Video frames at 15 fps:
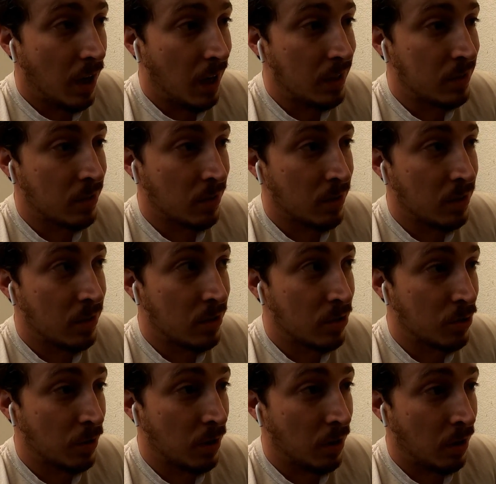I still need to
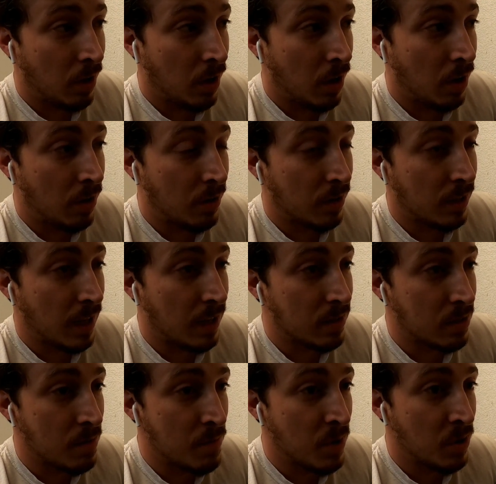drill
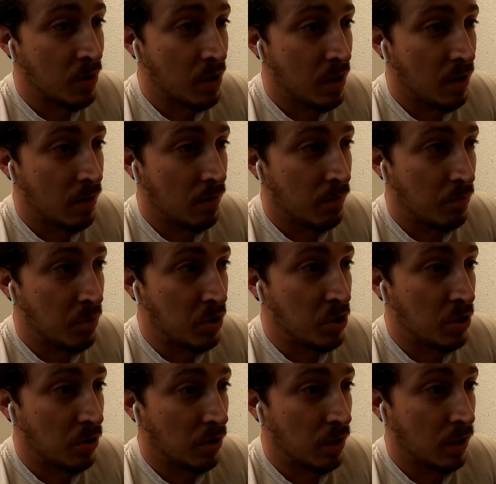100,000 million
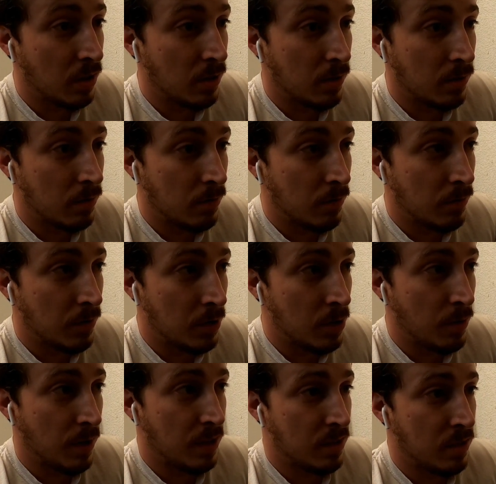bajillion the
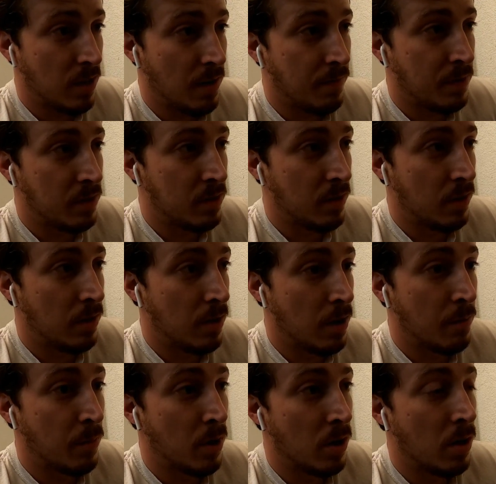US deficit
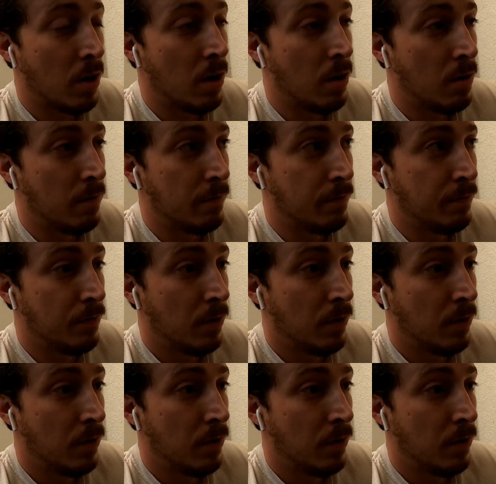number of